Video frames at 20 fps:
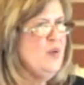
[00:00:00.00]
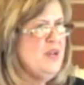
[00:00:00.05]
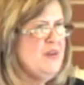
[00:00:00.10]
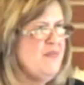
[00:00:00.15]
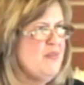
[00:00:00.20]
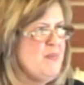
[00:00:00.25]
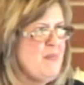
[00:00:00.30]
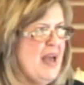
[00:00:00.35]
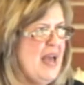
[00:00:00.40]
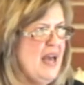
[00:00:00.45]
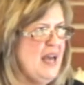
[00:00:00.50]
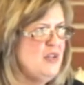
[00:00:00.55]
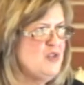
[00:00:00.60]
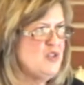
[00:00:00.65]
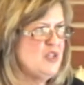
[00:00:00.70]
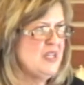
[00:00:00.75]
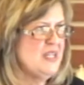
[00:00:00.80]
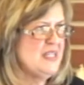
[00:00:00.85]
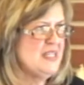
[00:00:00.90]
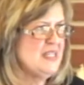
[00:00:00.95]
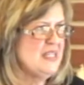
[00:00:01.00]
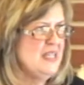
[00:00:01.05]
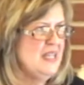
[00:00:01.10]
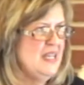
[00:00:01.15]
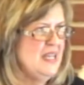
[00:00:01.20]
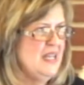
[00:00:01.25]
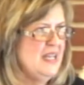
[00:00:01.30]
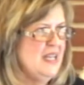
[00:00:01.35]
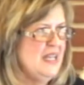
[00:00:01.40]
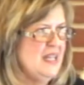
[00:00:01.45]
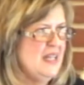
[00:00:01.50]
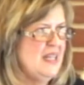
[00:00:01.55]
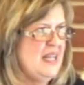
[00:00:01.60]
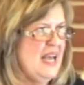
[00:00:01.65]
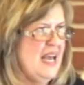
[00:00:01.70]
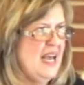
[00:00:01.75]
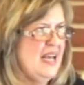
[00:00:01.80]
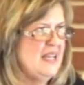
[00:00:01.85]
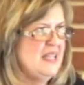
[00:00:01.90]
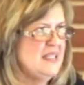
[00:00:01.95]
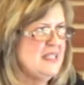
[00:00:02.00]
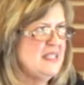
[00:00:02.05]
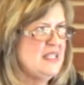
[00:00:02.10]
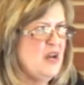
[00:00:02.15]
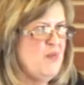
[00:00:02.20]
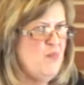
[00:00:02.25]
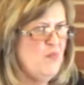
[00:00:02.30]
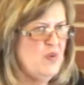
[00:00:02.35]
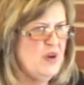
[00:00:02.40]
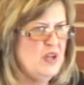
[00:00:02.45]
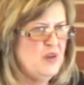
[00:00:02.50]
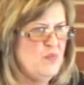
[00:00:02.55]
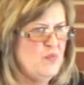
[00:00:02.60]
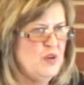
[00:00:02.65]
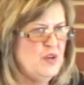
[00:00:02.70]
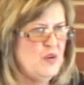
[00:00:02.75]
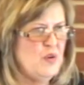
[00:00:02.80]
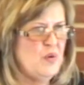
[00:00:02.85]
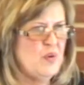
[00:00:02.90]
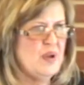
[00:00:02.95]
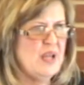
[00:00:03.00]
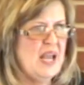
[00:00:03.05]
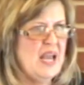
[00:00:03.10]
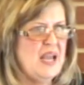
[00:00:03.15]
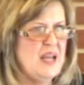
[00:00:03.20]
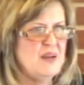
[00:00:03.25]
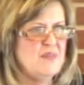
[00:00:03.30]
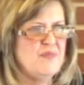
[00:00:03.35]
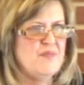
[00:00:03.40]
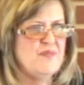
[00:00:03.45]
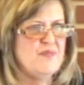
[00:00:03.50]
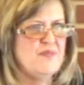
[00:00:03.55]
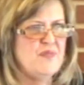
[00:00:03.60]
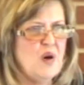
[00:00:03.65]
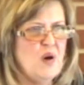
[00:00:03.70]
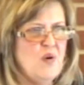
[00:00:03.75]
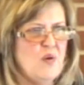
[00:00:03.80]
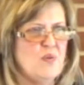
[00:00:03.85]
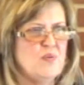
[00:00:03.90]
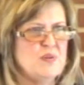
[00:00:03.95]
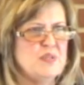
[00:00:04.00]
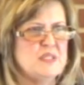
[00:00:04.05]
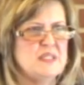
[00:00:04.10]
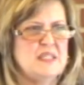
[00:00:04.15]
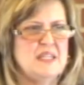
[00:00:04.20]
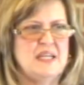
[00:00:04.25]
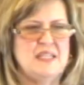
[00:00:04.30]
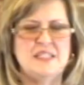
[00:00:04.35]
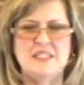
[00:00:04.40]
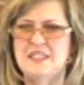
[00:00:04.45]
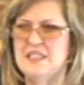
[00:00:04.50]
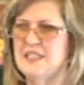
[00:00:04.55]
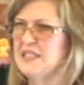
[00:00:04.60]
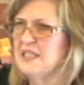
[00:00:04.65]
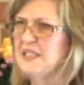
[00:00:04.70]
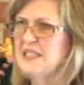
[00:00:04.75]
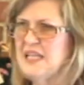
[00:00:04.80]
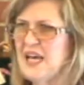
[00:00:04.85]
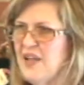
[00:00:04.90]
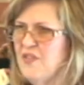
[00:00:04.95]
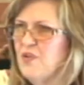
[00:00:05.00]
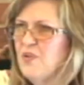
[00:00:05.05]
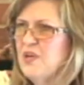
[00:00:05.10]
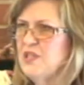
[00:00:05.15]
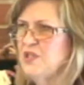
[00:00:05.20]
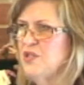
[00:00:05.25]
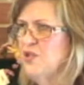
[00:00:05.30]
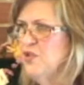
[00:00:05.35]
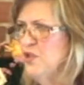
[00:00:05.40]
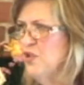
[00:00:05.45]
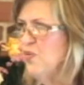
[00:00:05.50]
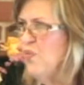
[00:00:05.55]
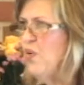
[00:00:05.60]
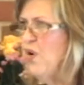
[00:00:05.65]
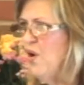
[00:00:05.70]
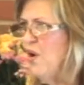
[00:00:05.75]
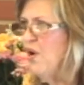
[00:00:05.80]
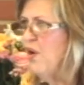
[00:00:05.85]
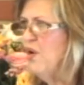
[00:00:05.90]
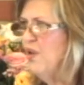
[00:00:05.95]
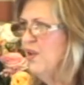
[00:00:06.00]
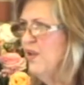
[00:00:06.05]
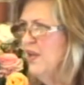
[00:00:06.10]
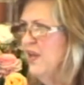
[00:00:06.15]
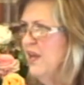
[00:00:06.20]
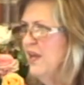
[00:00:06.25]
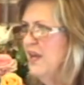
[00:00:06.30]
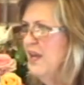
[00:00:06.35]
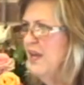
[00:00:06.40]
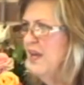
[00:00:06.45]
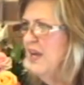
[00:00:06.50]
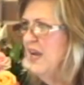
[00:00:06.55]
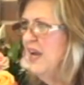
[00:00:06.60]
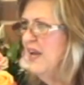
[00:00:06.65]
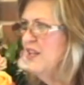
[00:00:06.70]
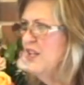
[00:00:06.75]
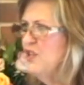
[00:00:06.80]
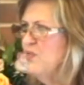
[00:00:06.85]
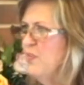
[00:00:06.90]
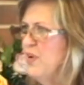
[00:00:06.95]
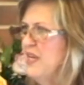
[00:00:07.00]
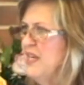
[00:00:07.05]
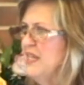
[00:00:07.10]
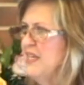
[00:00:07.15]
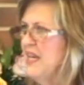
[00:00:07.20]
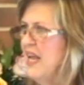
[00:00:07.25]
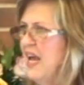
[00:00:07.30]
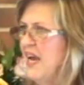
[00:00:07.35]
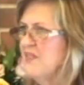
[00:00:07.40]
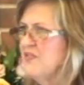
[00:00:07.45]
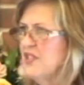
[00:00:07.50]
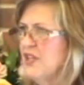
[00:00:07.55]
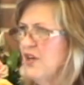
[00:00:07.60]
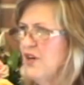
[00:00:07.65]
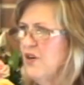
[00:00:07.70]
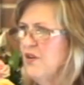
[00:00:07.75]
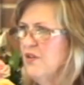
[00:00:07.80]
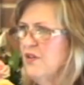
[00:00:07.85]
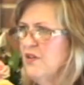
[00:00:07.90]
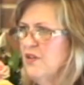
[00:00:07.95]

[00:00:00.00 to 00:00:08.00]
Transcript: have imagined that someone would create phones that didn't tether us to the wall? And that we didn't have to go,